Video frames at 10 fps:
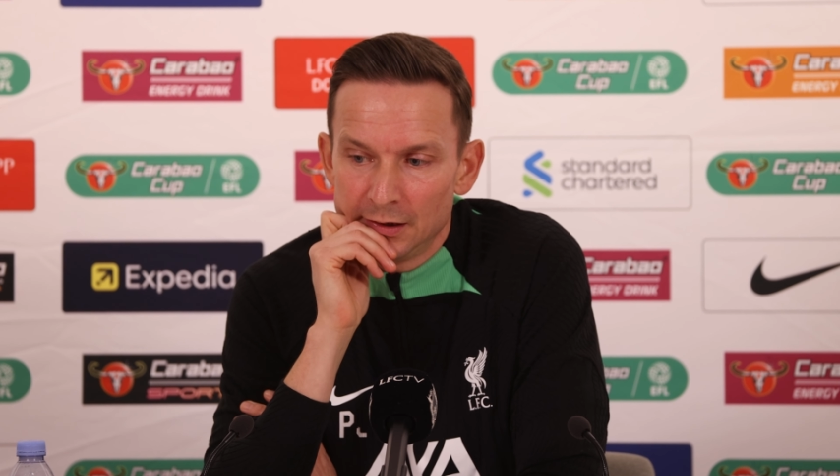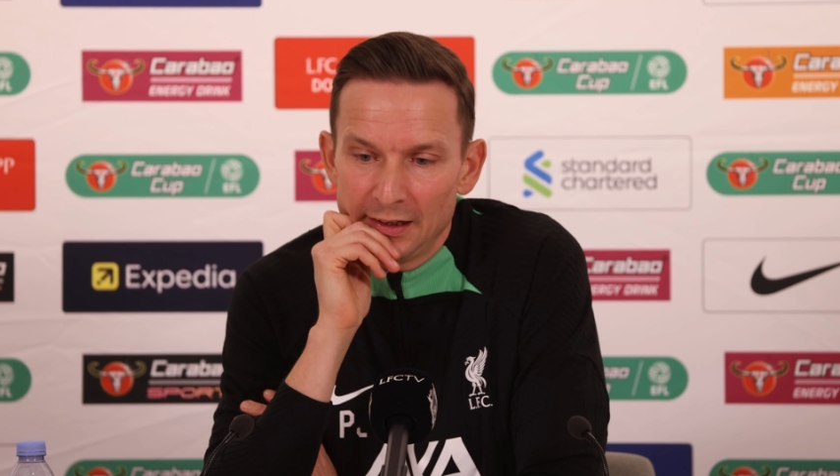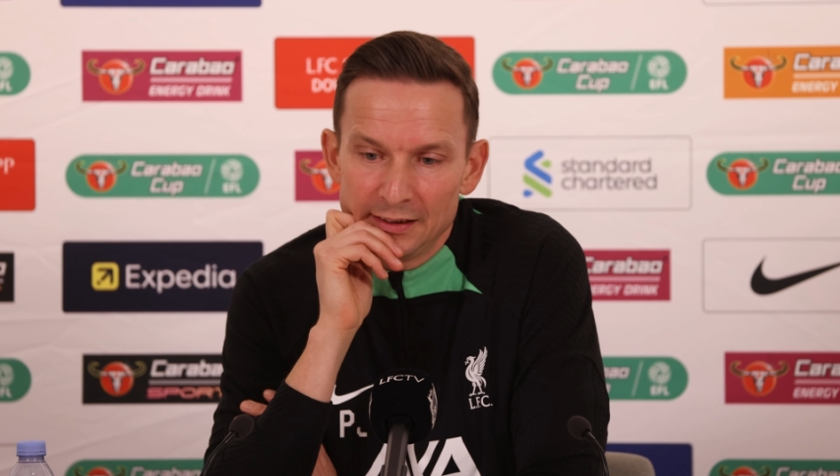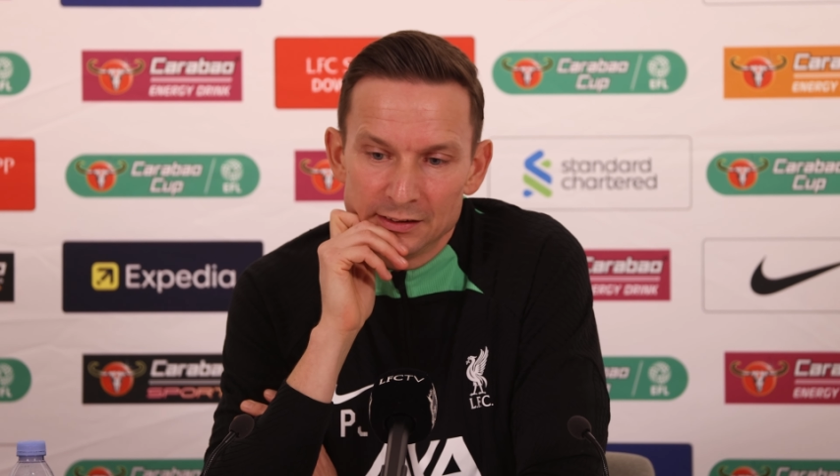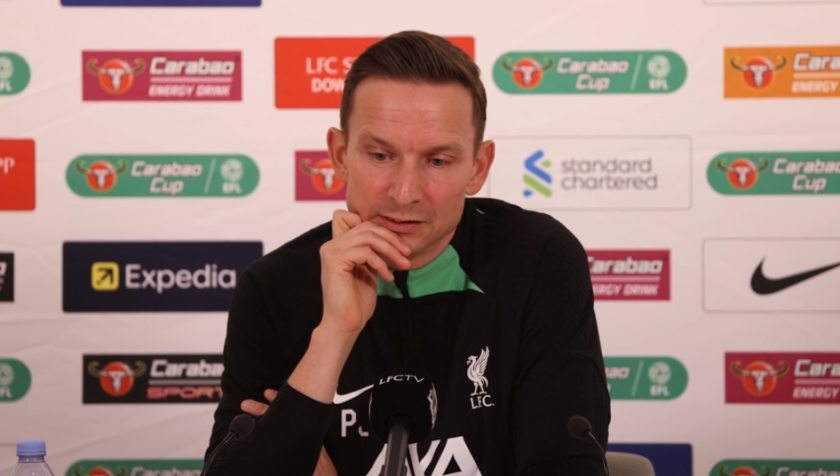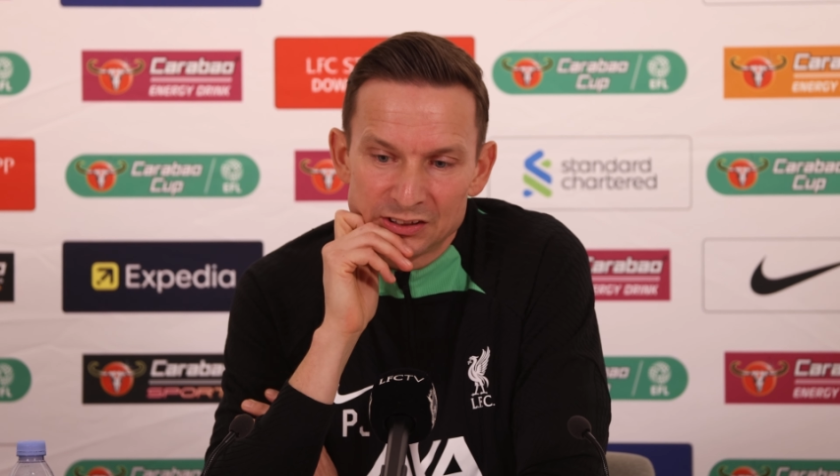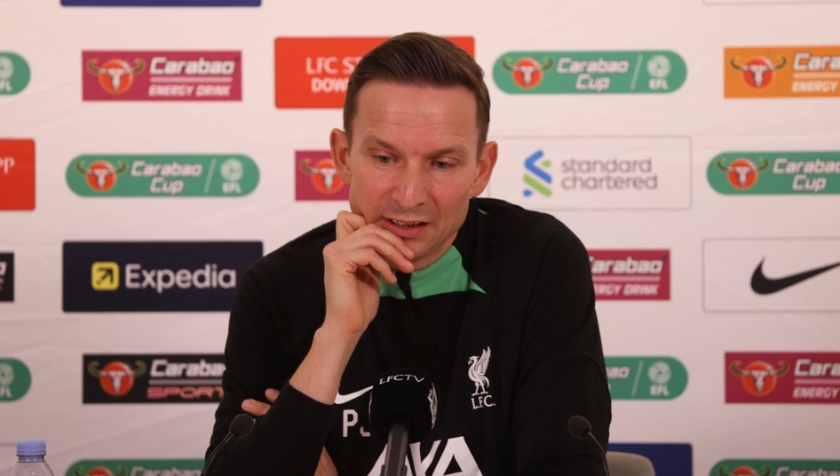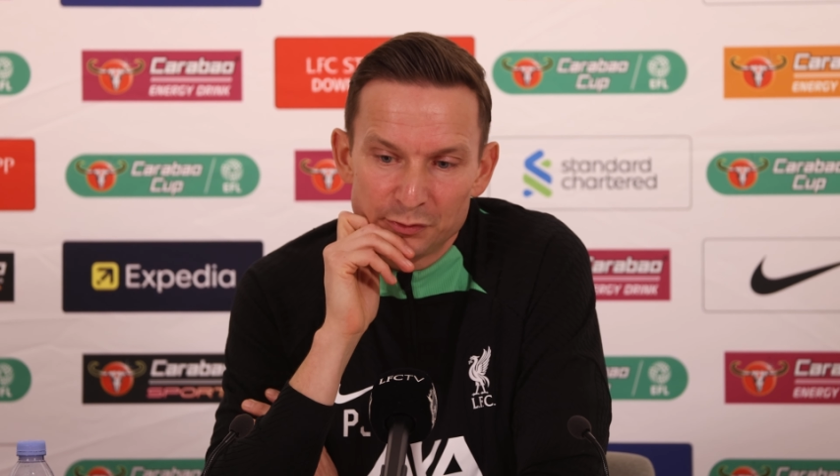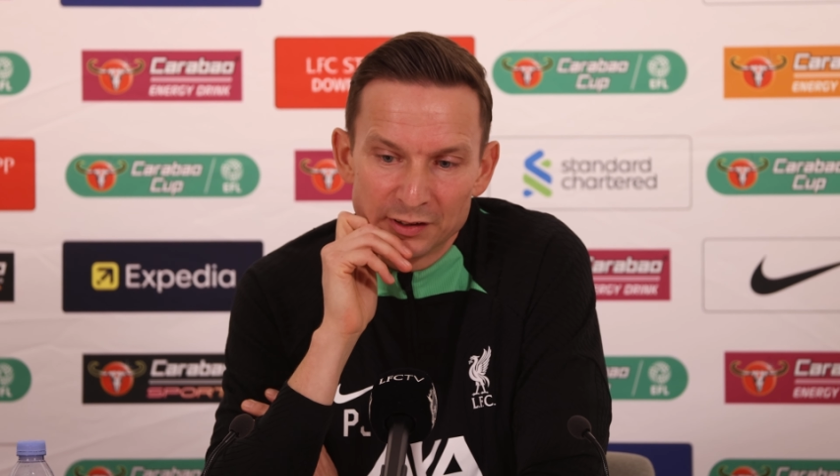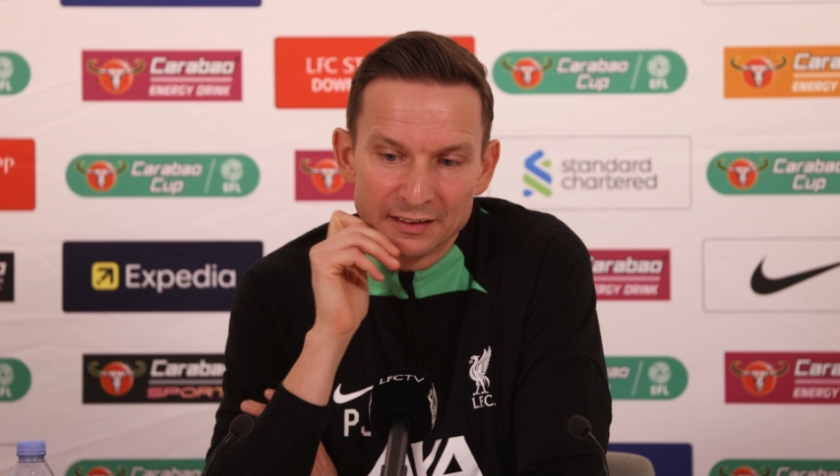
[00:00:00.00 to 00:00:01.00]
And
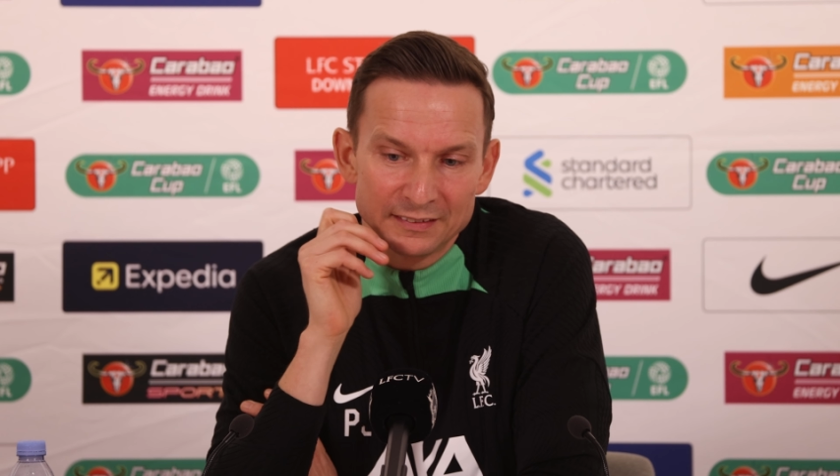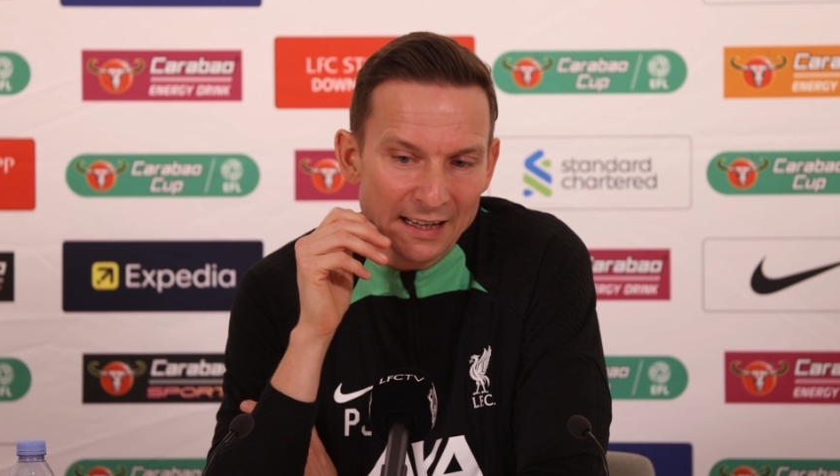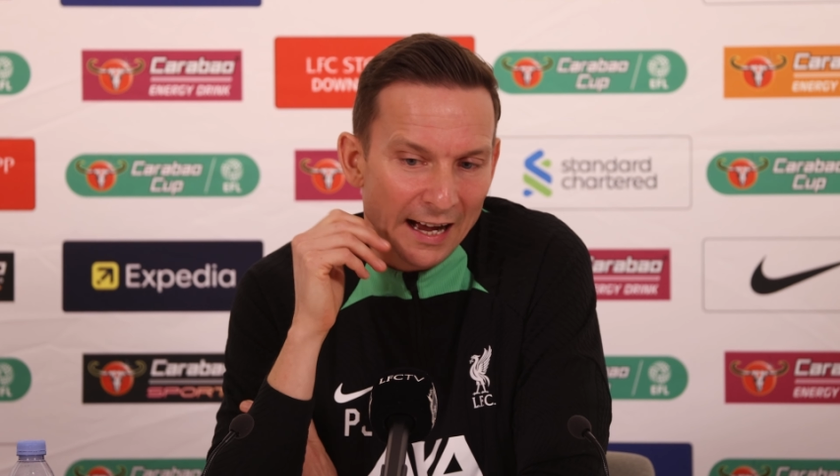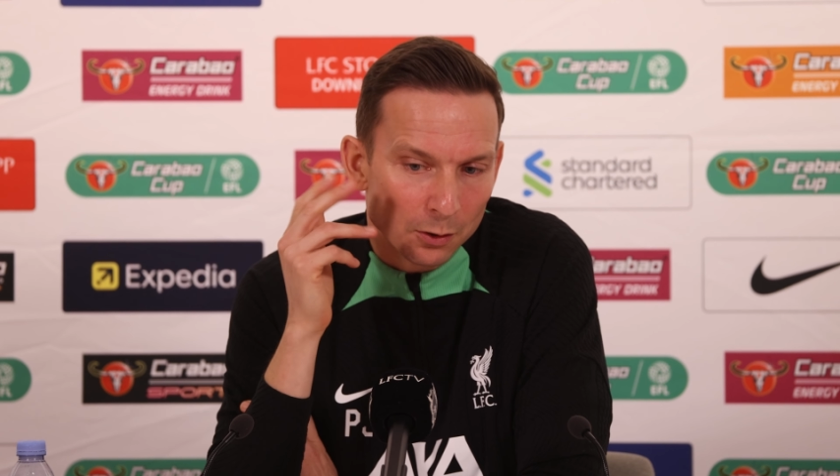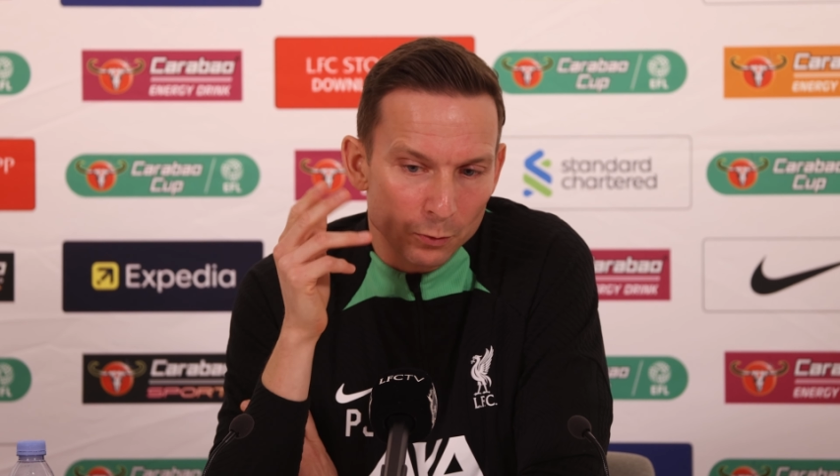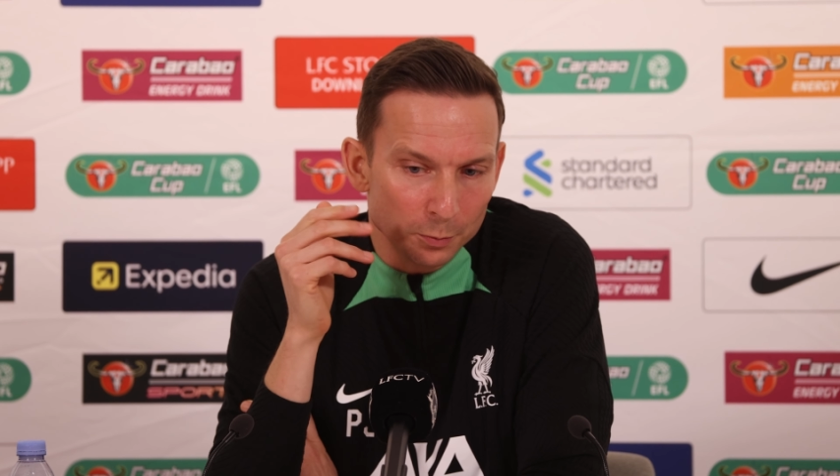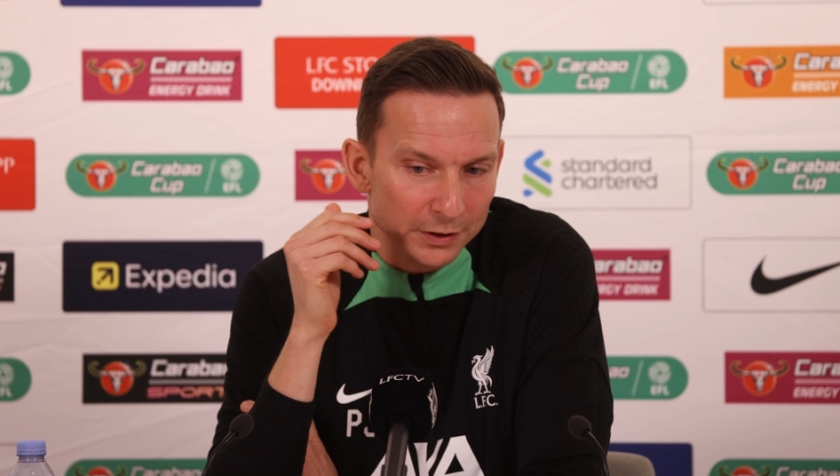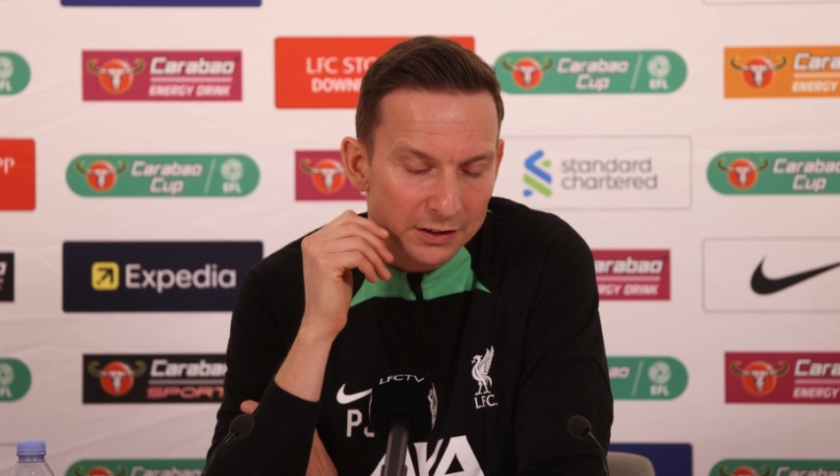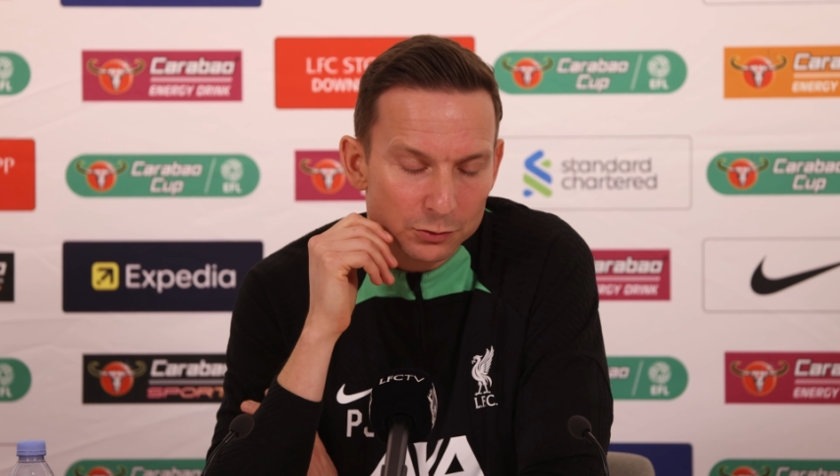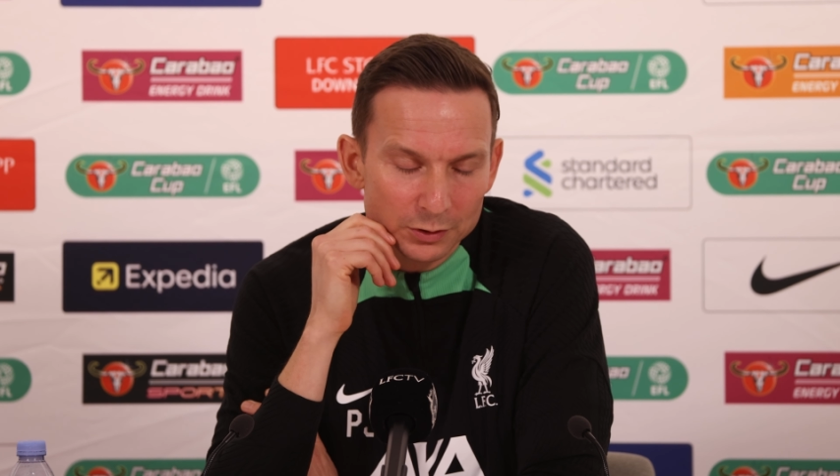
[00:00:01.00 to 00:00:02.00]
Stefan and Thiago will
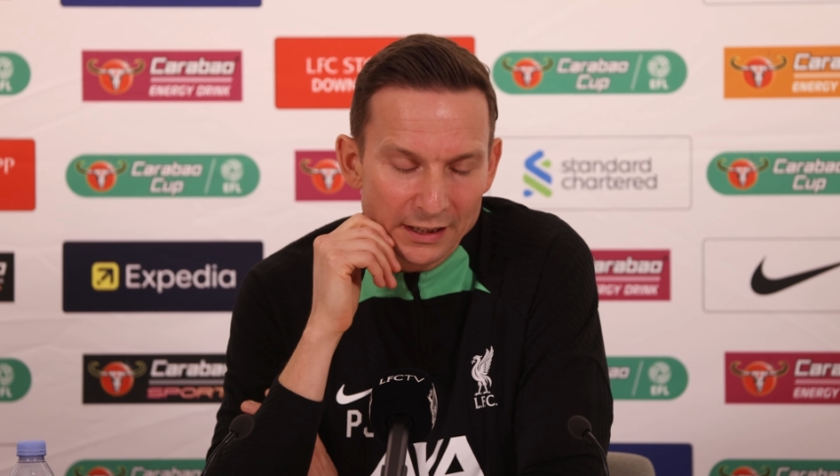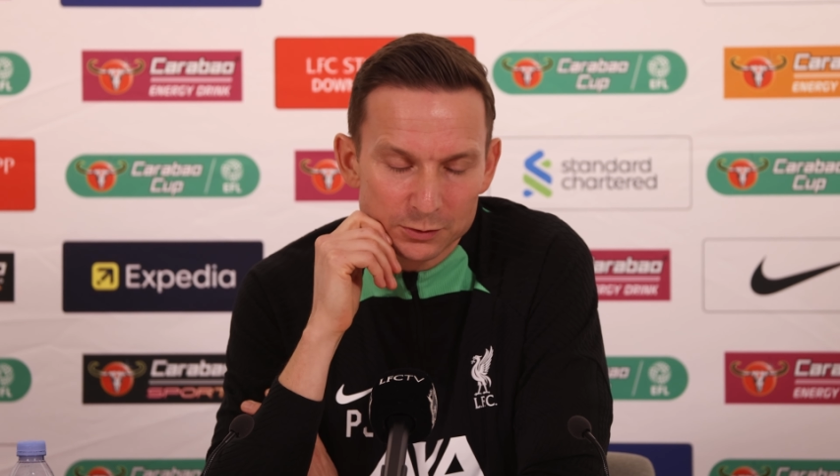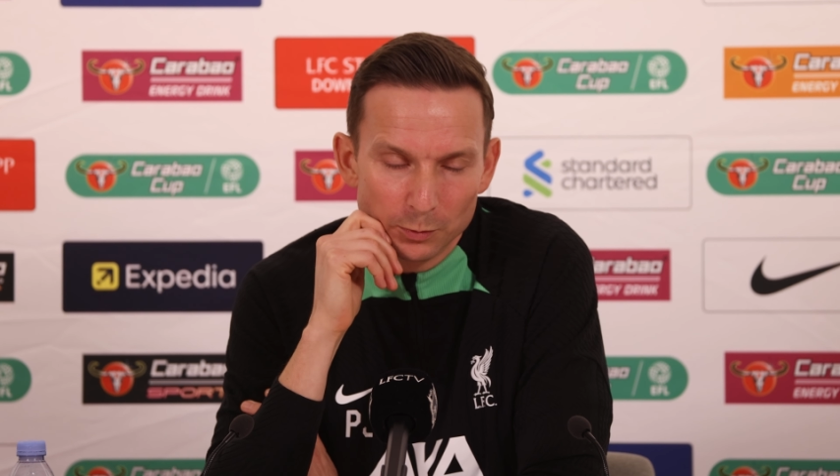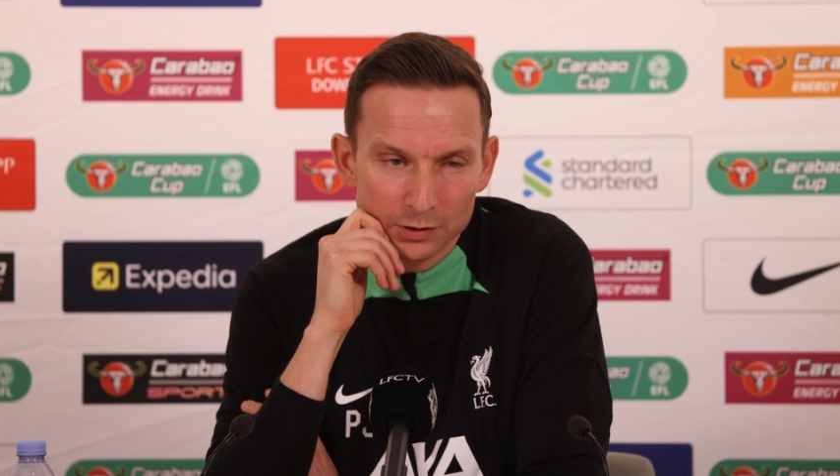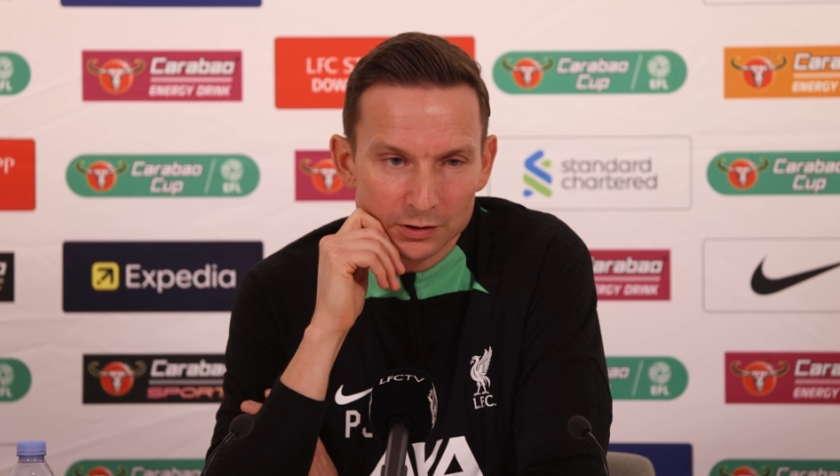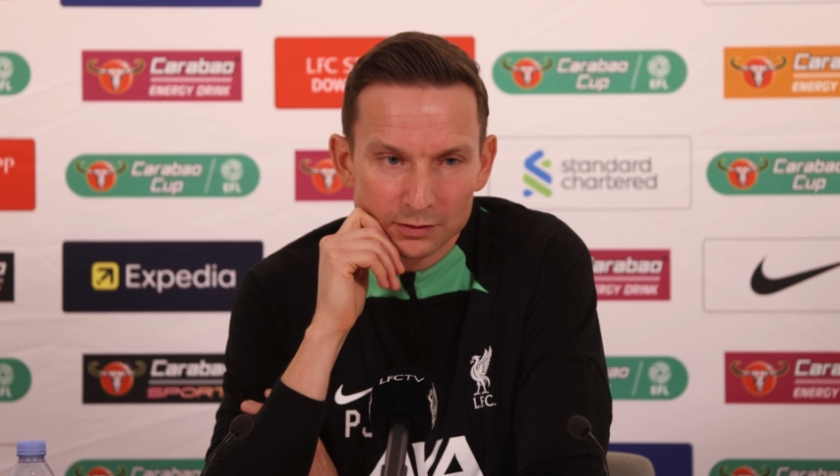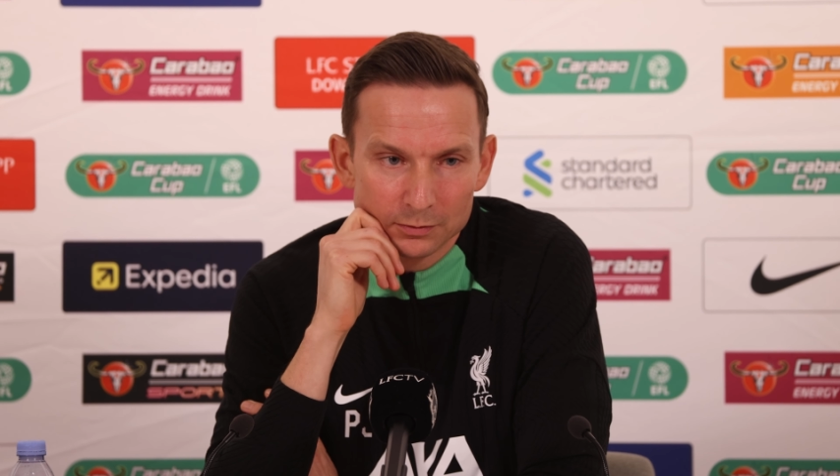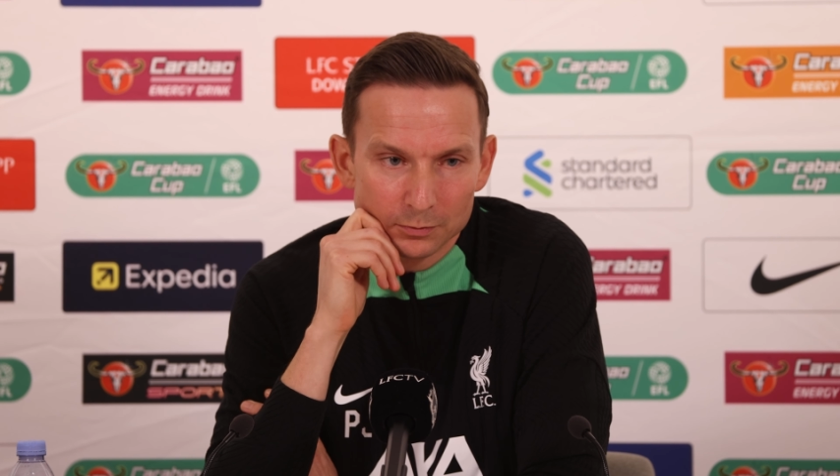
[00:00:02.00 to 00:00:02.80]
be into next month.